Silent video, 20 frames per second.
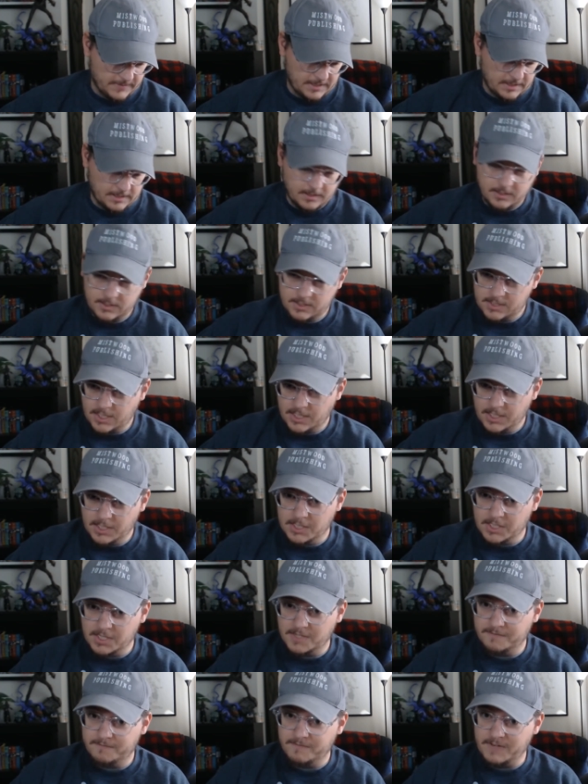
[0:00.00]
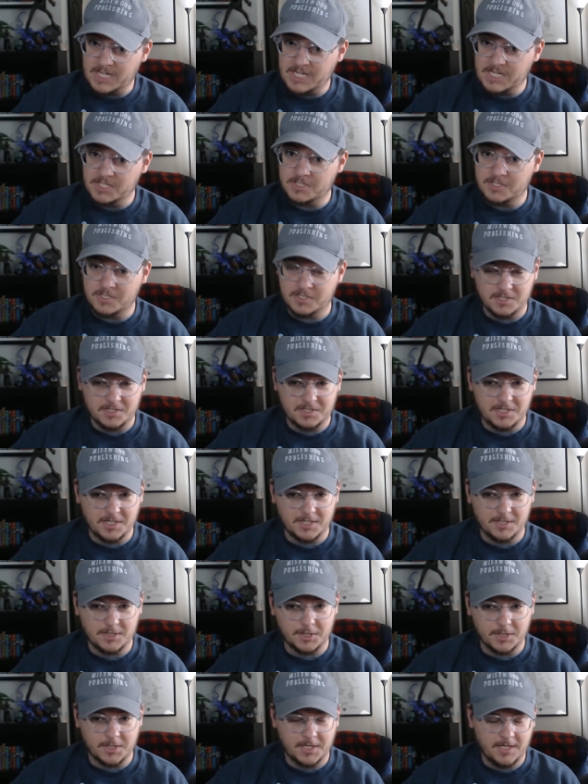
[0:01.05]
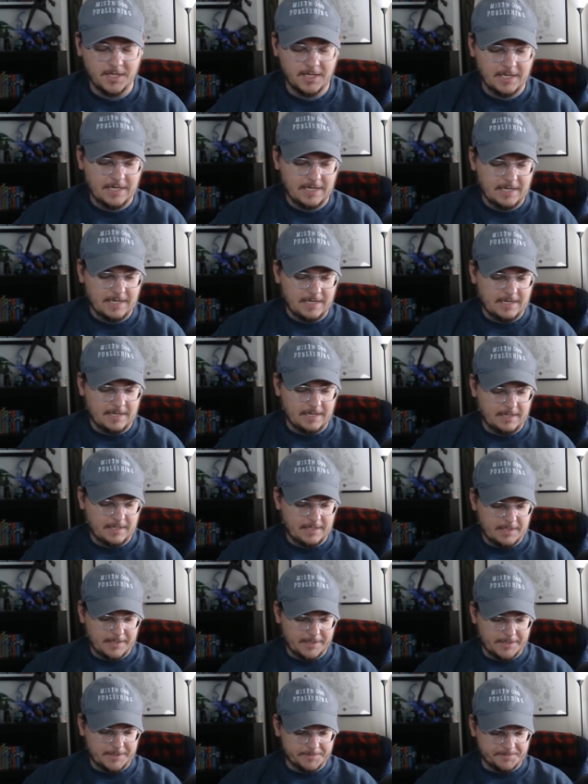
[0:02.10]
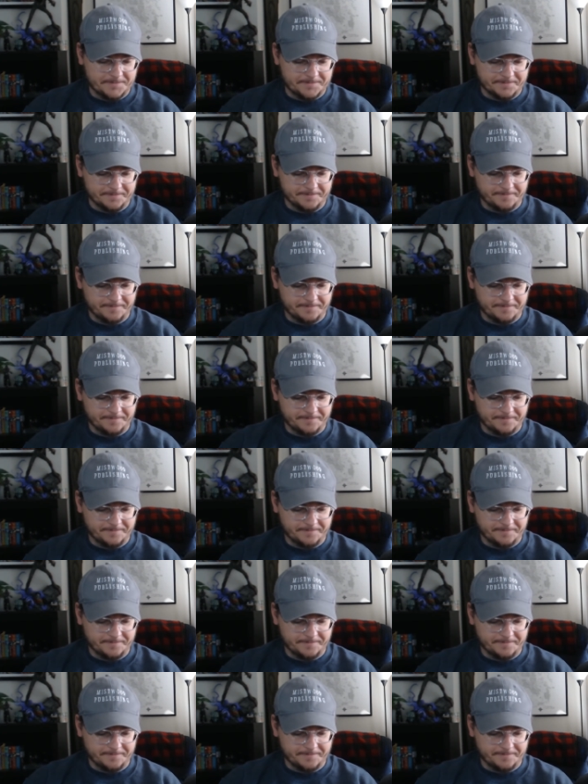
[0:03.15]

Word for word: Satan in the face, essentially. Um,